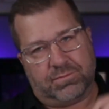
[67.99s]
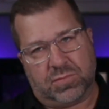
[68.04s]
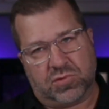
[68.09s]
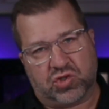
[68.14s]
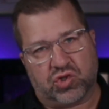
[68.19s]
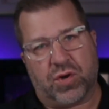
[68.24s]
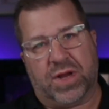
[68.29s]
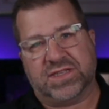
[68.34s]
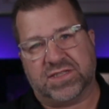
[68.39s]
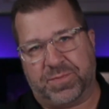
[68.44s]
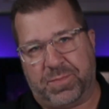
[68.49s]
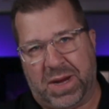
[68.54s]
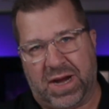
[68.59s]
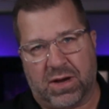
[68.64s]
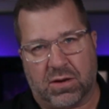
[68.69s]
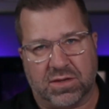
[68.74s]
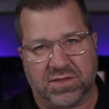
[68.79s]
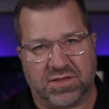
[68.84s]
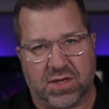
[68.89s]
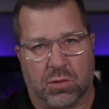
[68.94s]

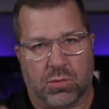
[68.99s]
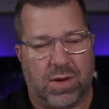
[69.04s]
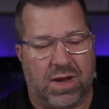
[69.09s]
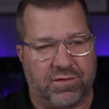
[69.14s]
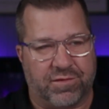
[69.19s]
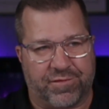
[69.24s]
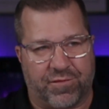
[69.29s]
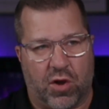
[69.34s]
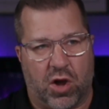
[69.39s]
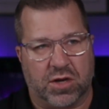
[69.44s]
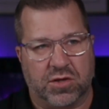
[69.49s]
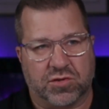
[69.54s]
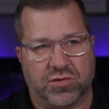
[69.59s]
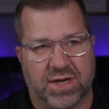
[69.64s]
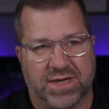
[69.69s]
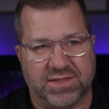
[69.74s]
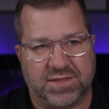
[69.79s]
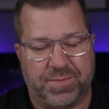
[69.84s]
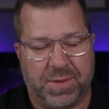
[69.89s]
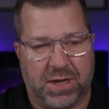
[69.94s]
transparency around fraud and
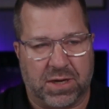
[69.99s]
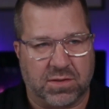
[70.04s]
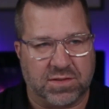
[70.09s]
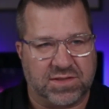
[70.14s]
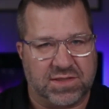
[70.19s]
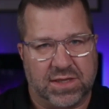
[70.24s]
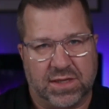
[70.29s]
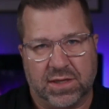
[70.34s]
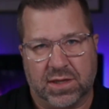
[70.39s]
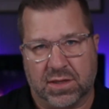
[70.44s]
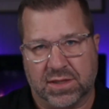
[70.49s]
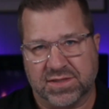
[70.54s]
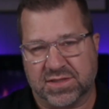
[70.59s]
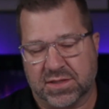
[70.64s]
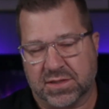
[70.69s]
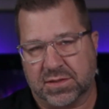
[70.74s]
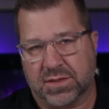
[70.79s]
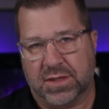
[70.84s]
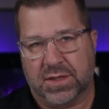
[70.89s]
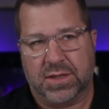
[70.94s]
transparency and
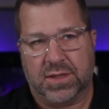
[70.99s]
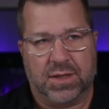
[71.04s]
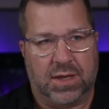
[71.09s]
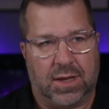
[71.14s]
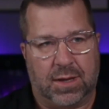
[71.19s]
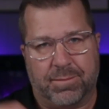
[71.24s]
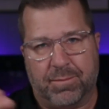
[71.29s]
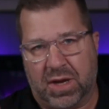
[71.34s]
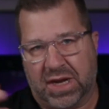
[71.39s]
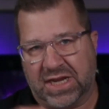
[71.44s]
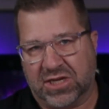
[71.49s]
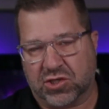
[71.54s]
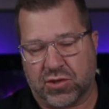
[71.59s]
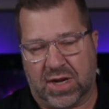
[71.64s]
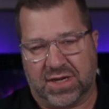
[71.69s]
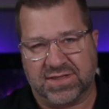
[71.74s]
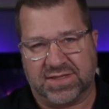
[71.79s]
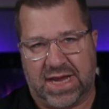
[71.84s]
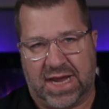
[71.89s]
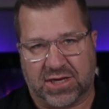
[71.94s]
illicit money
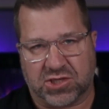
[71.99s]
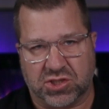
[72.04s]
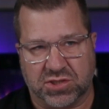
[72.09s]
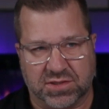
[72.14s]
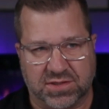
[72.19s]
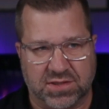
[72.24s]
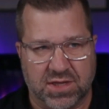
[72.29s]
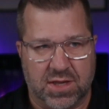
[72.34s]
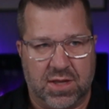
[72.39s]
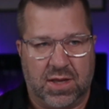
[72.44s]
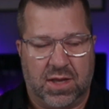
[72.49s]
transactions.